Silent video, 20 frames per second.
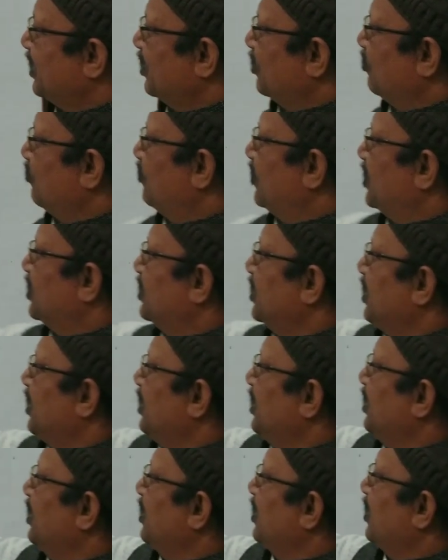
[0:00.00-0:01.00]
with
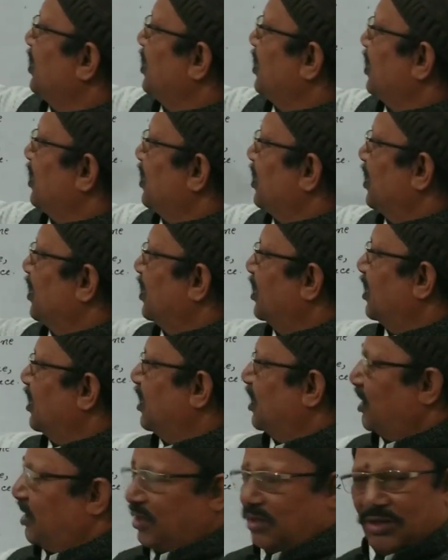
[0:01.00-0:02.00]
the
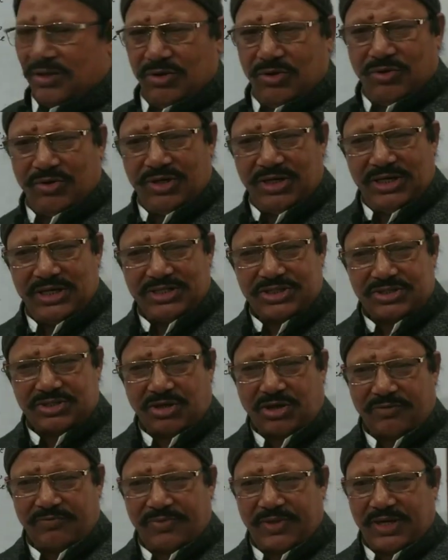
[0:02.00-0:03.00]
loneliness
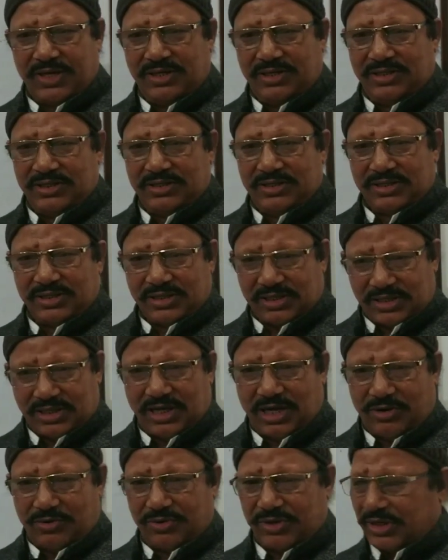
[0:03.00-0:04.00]
of the
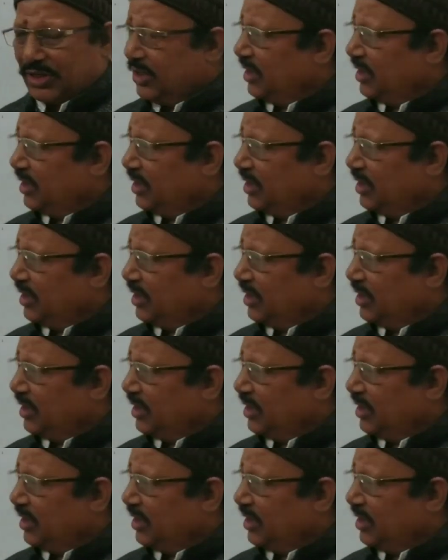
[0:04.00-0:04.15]
cloud.